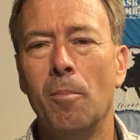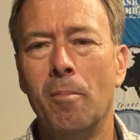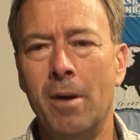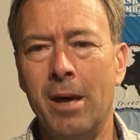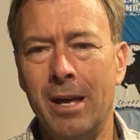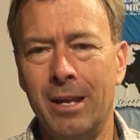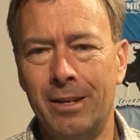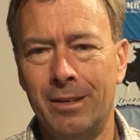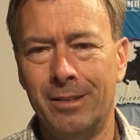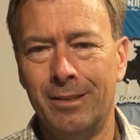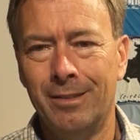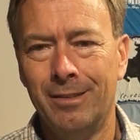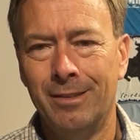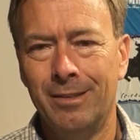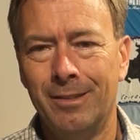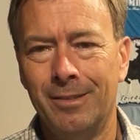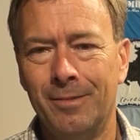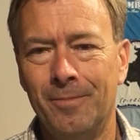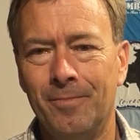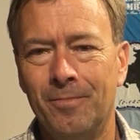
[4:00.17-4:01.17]
men,
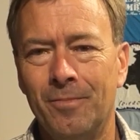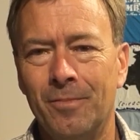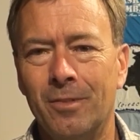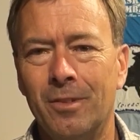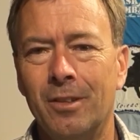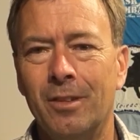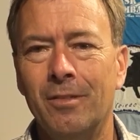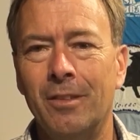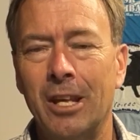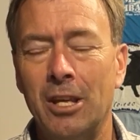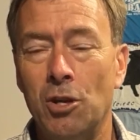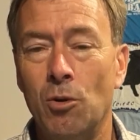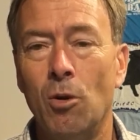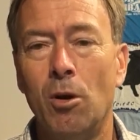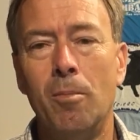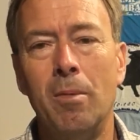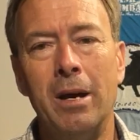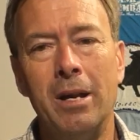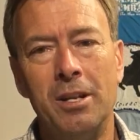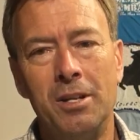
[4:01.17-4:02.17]
that you
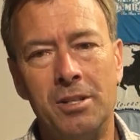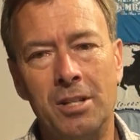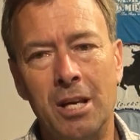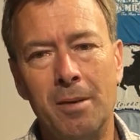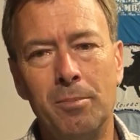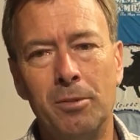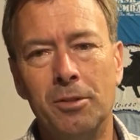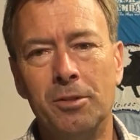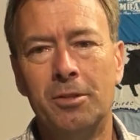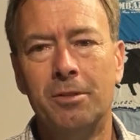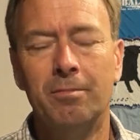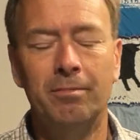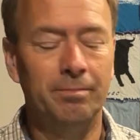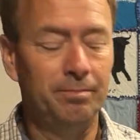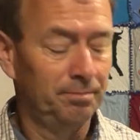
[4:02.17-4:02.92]
are my disciples.